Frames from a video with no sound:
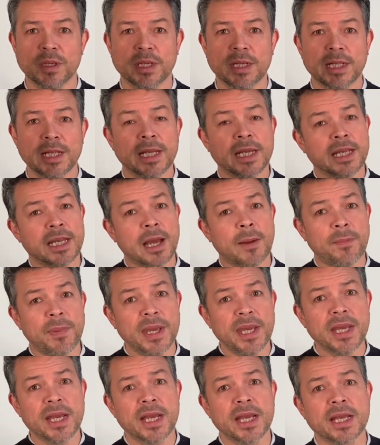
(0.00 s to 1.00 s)
Now, being a
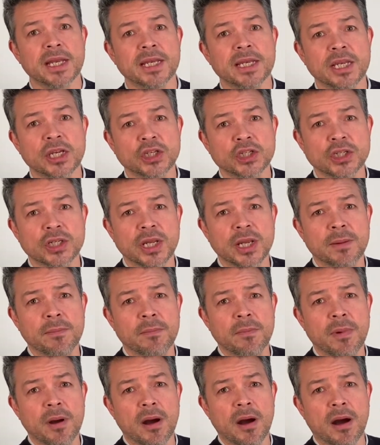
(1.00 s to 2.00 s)
conditioning
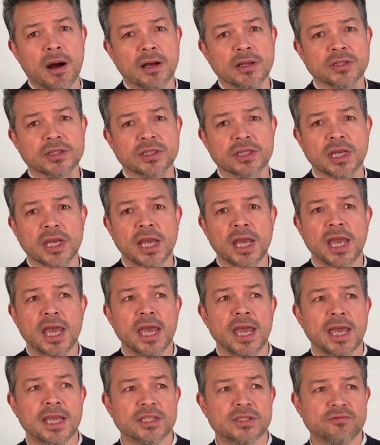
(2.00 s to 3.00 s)
mask, it's
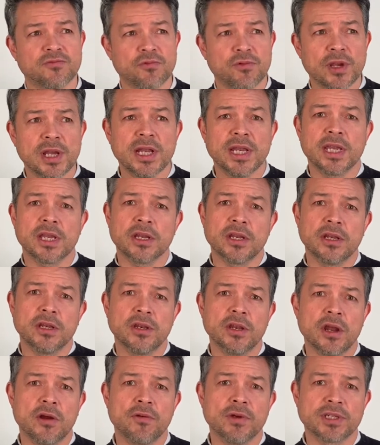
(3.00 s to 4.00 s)
really going to
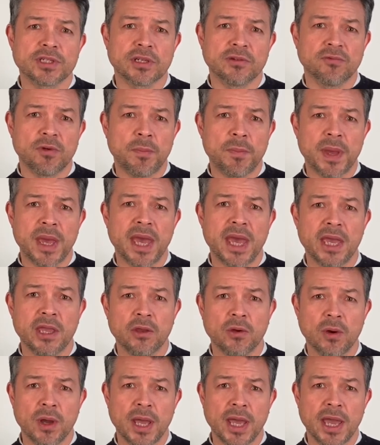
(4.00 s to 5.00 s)
nourish and repair your
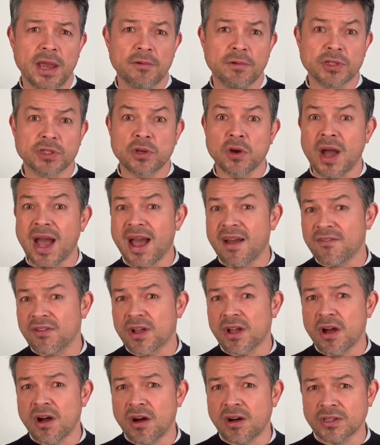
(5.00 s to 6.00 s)
hair. It's got
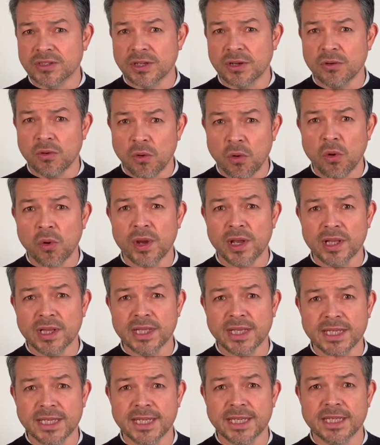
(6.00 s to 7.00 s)
avocado oil in it,
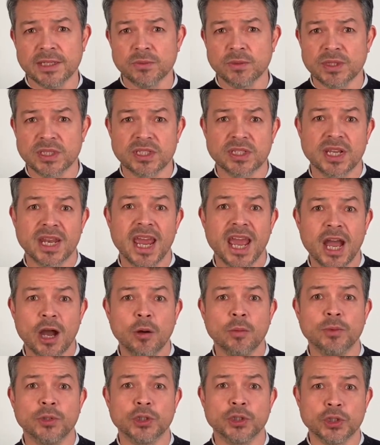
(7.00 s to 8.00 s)
which is going to help to
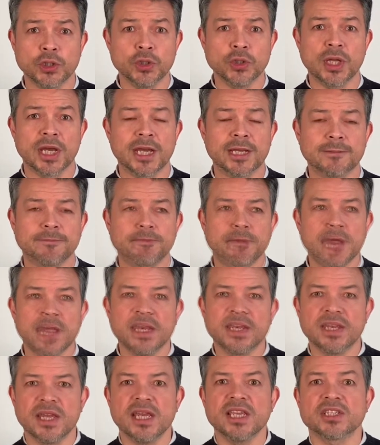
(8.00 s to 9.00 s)
do that. And
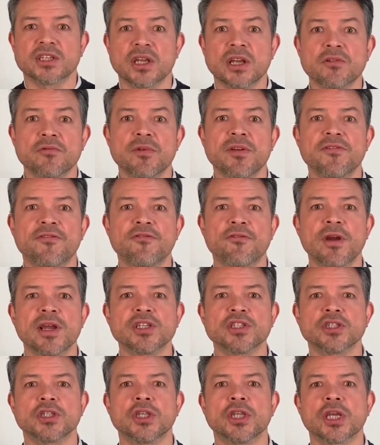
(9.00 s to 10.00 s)
it's going to refresh the
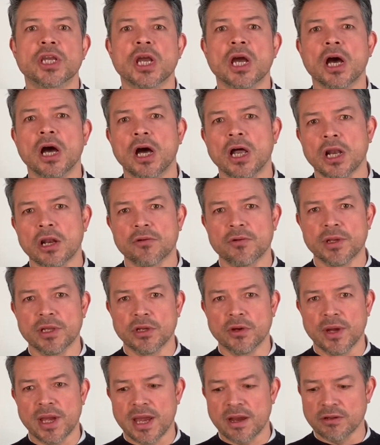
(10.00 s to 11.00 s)
color in your hair
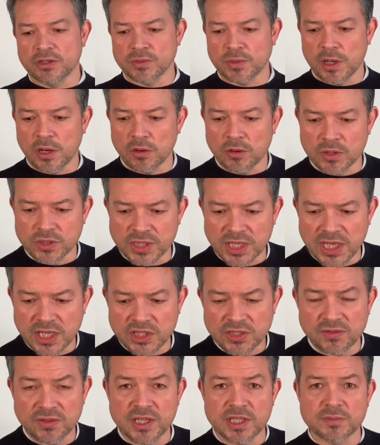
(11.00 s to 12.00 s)
as well, because each of
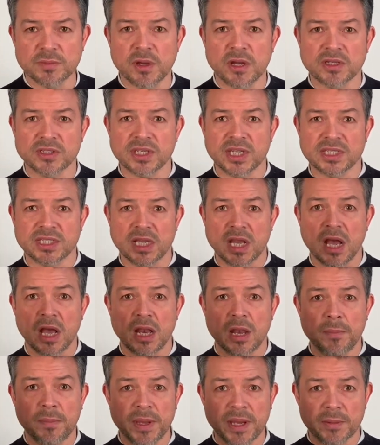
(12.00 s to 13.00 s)
these masks has color
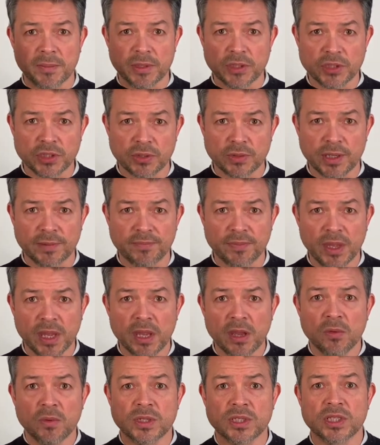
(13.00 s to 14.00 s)
pigment to it, which
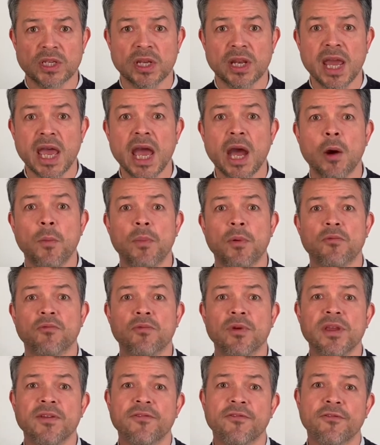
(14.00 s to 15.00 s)
is going to help
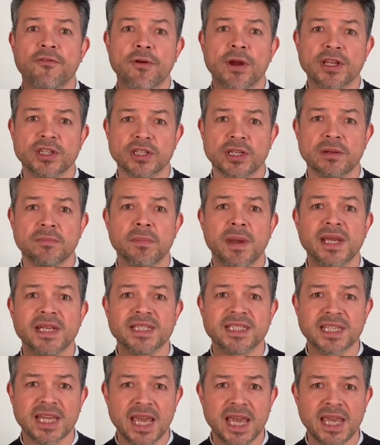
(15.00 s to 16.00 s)
refresh and
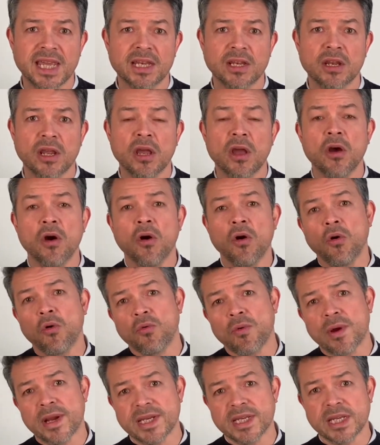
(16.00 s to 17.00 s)
maintain already
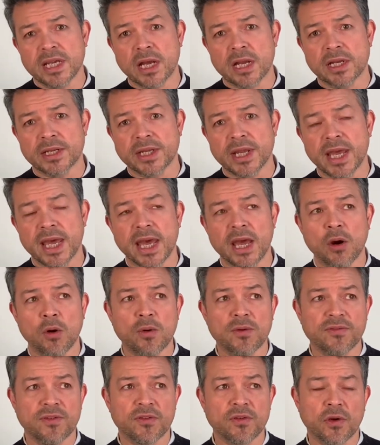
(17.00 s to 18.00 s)
colored hair. Or if you've
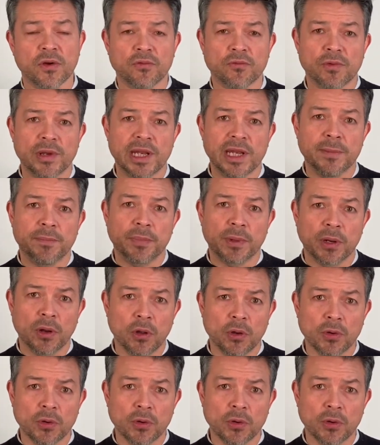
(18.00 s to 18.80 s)
got really blonde or